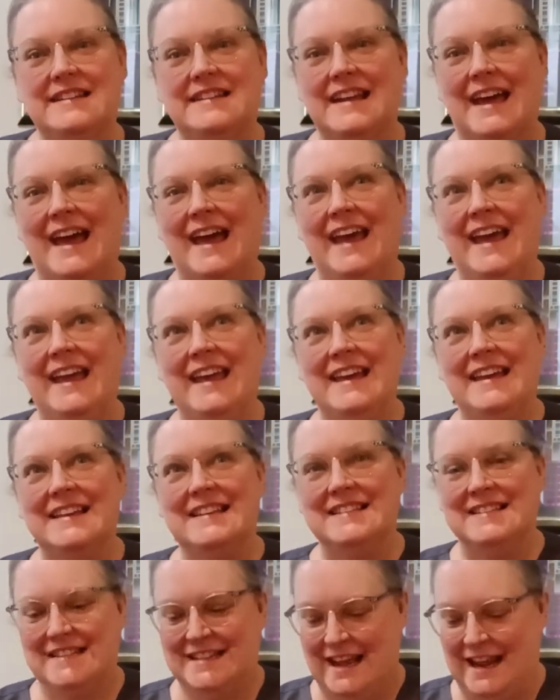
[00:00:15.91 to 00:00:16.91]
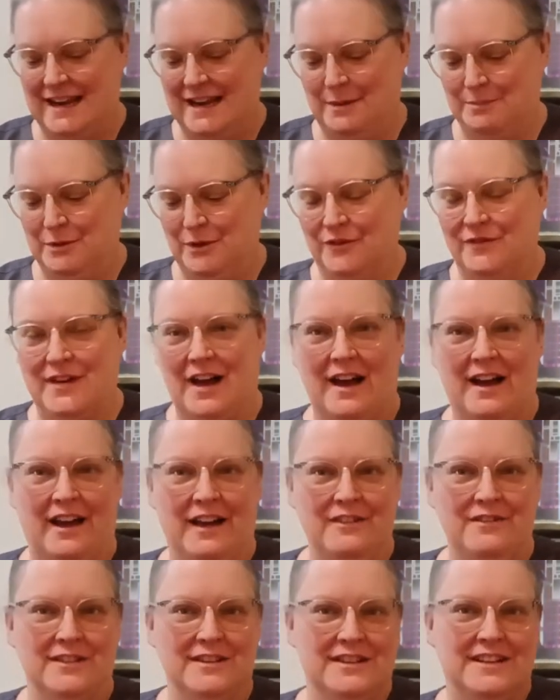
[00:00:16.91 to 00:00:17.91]
Today is day number
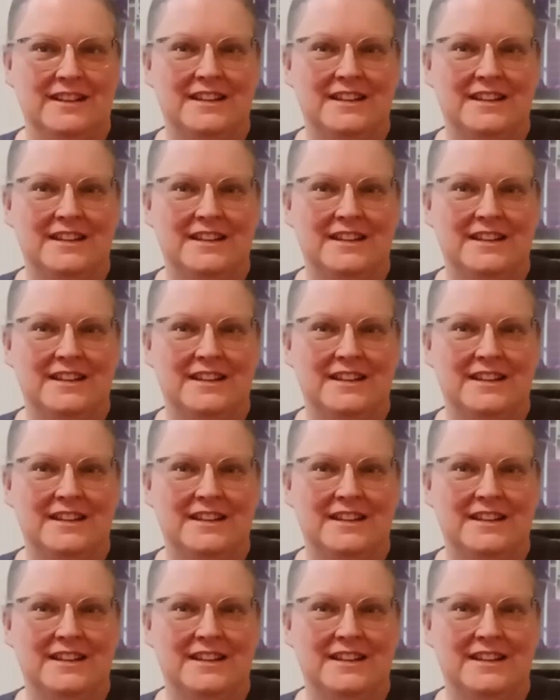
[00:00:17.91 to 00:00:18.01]
five,